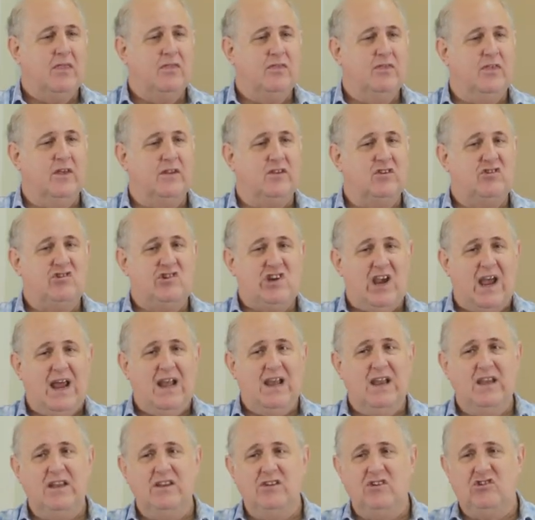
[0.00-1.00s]
the
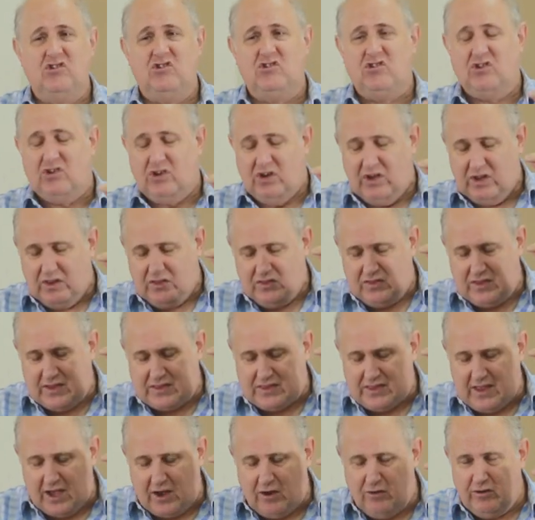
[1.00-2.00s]
challenge
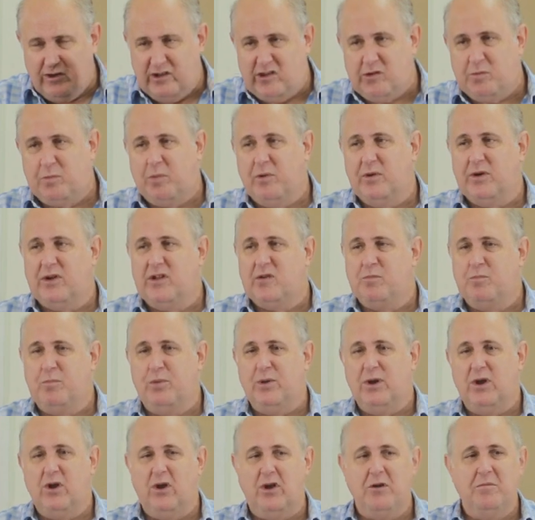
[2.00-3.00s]
that the Holy Spirit is
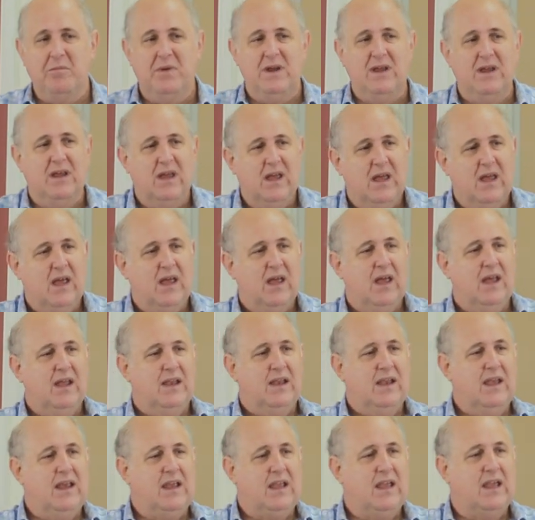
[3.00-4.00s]
putting on me,
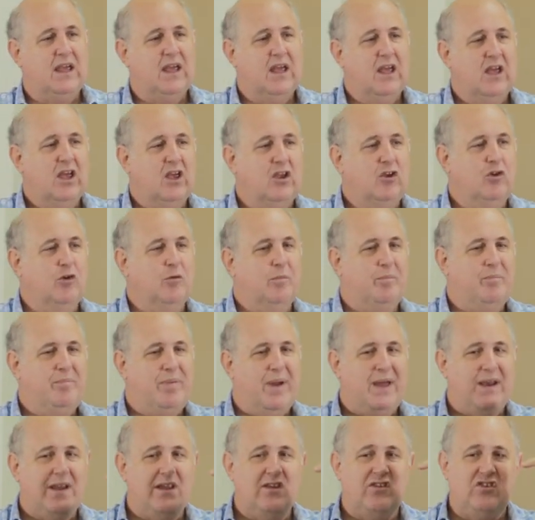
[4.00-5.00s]
Nick, you
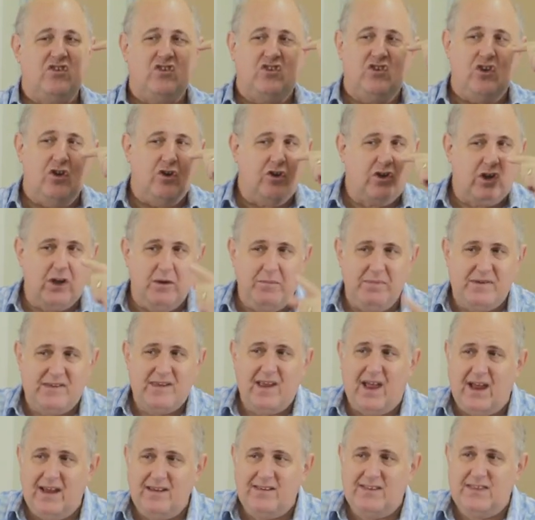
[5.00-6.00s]
better
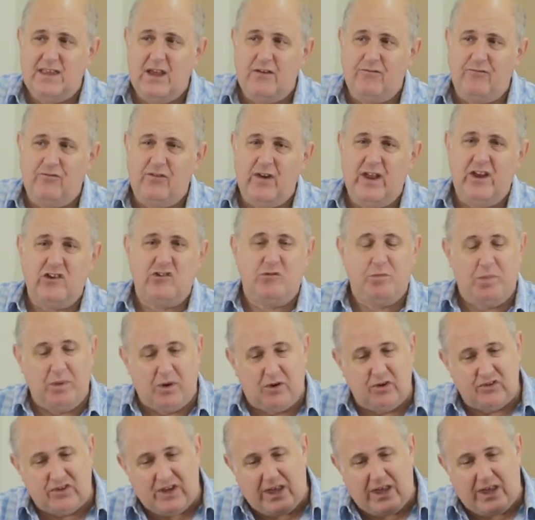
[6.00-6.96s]
circumcise their flesh, because